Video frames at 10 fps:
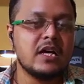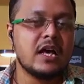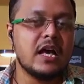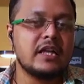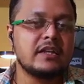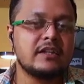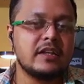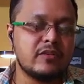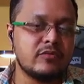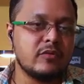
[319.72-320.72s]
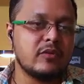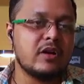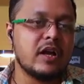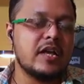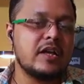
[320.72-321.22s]
And therefore,
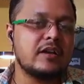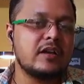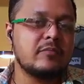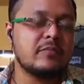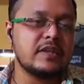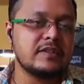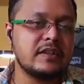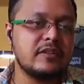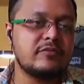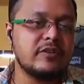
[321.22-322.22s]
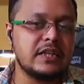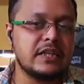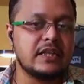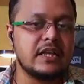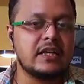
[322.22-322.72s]
I personally feel
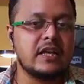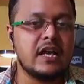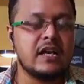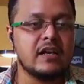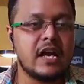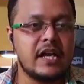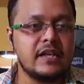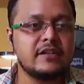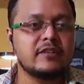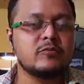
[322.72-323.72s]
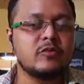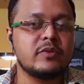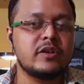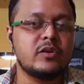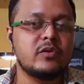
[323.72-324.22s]
that at this
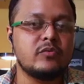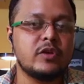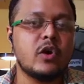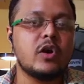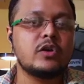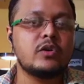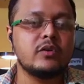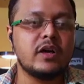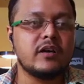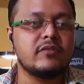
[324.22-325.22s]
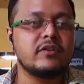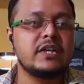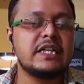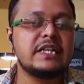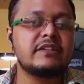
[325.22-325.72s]
moment we ought to have
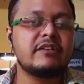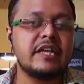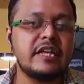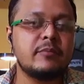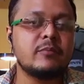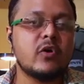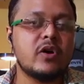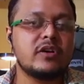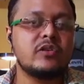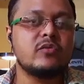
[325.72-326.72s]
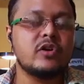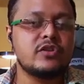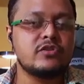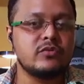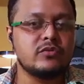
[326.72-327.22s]
three important
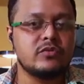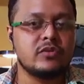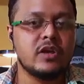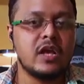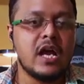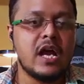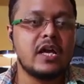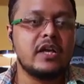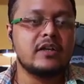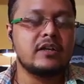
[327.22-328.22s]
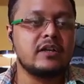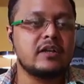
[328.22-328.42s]
virtues, and